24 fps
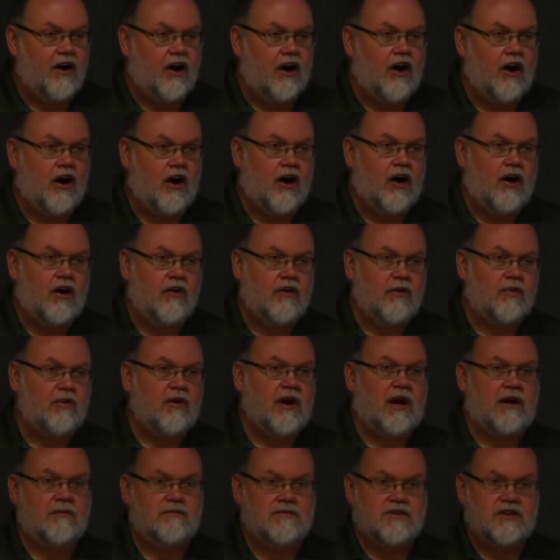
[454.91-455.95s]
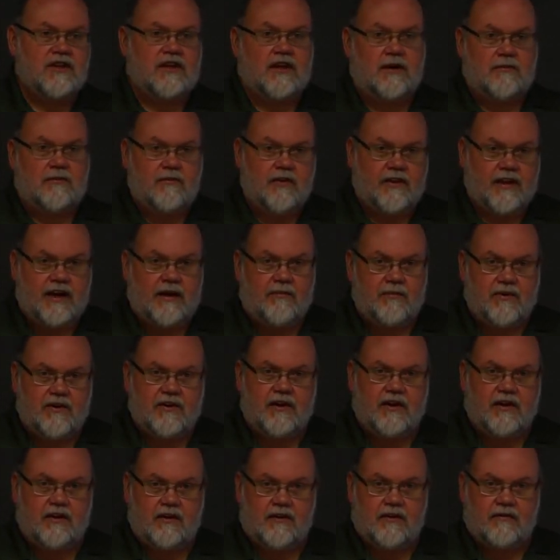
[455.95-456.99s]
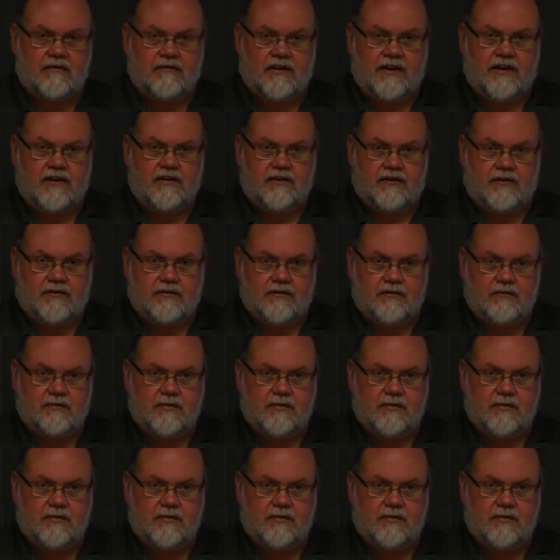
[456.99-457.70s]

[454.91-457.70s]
all the problems that come with that particular vehicle,